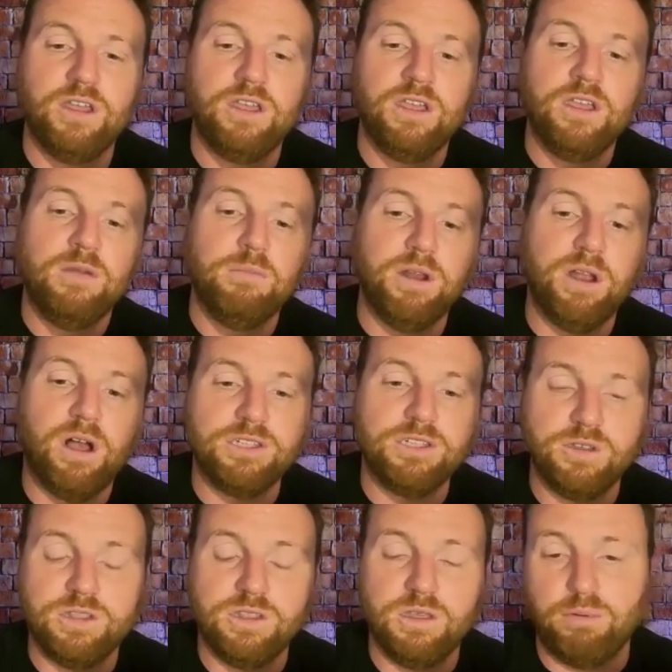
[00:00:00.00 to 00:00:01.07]
but also
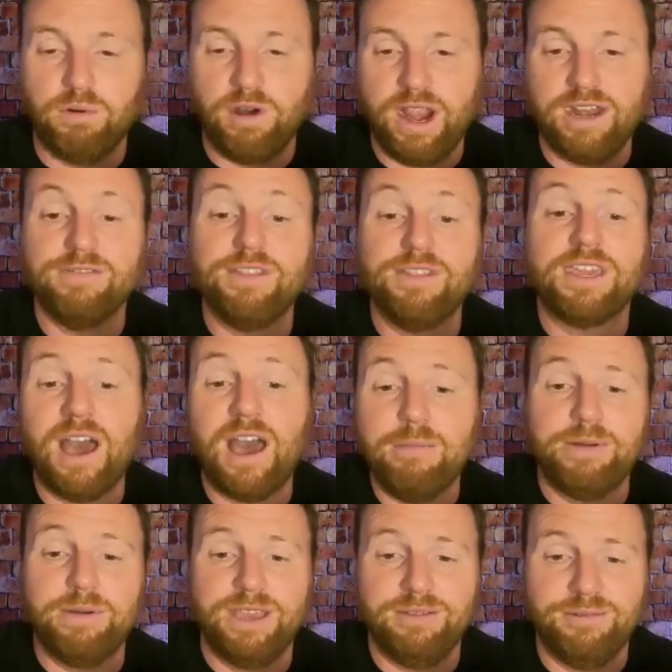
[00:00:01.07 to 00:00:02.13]
the brand of the
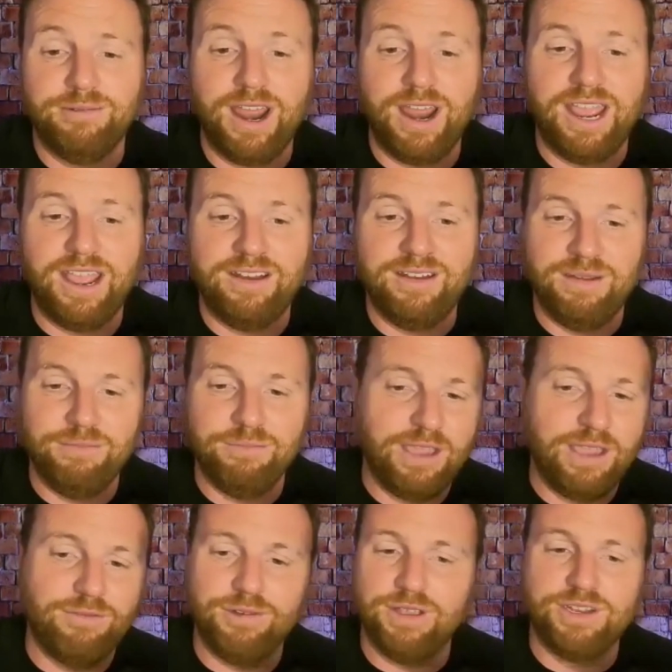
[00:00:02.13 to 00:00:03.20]
company, right? And we
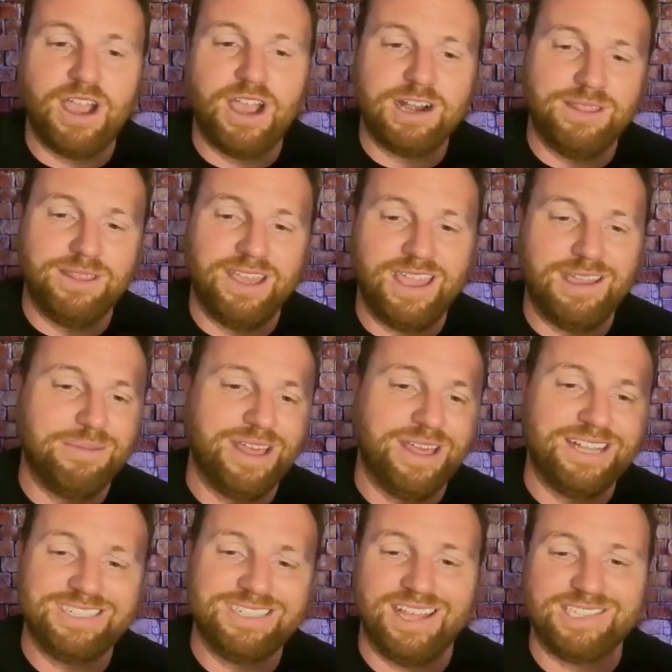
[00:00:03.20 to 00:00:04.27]
haven't really talked about that yet, but
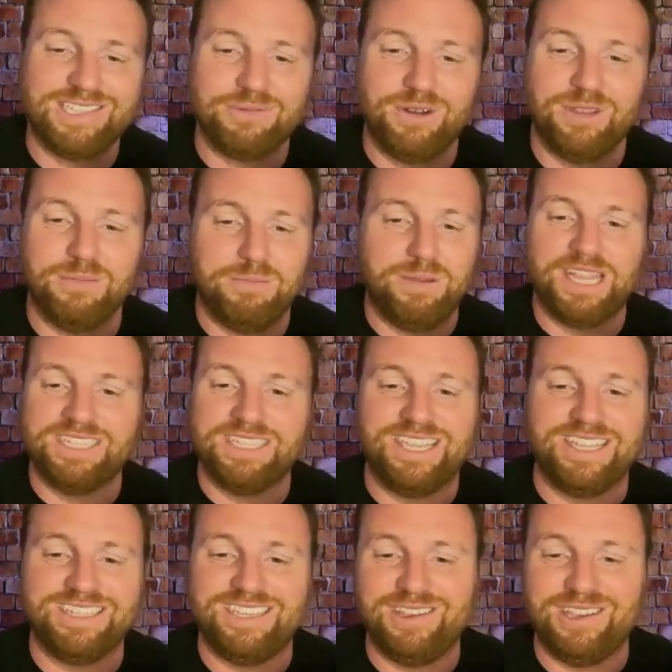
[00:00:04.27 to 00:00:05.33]
that's one of the biggest
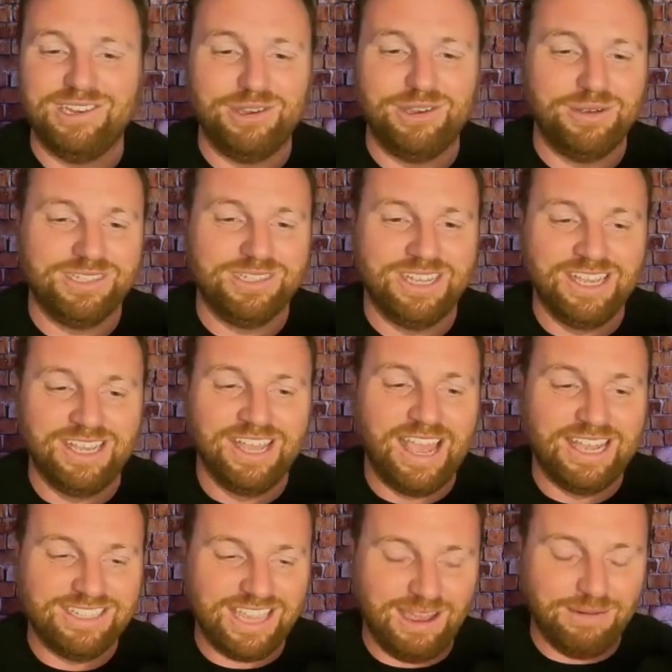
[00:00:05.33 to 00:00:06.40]
things that you can do as
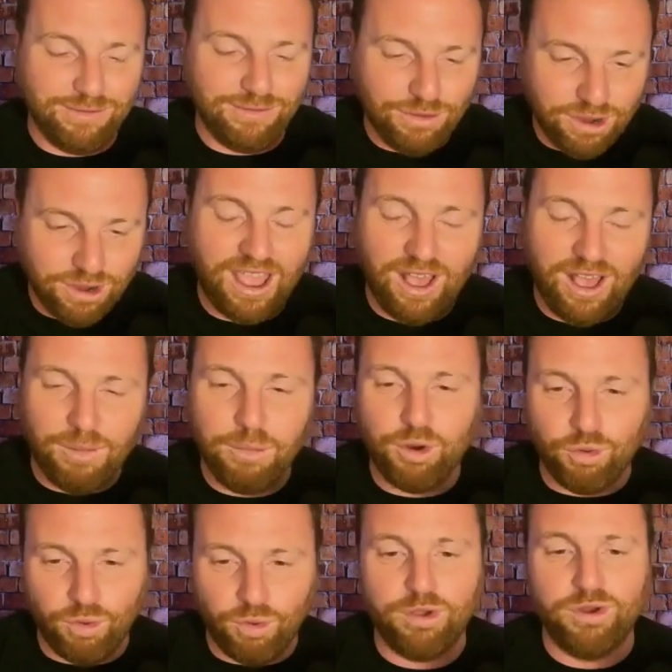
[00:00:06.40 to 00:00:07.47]
a company. If you want to help
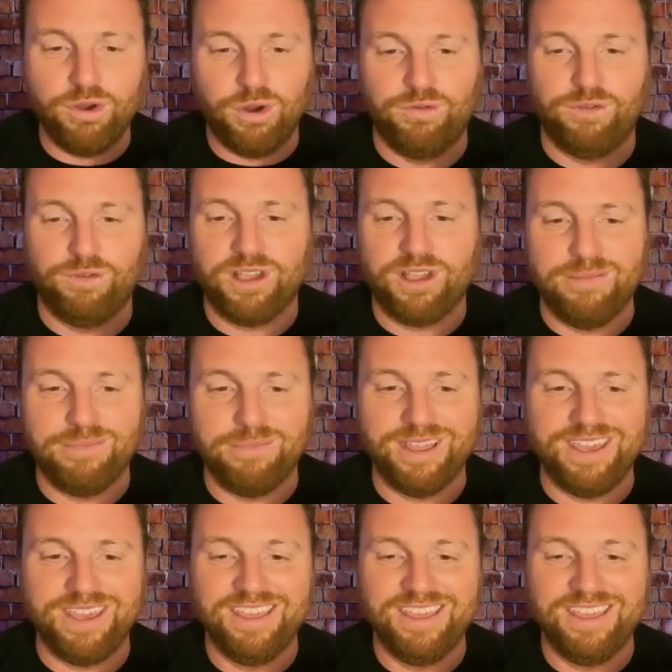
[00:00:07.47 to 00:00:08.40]
grow your overall company,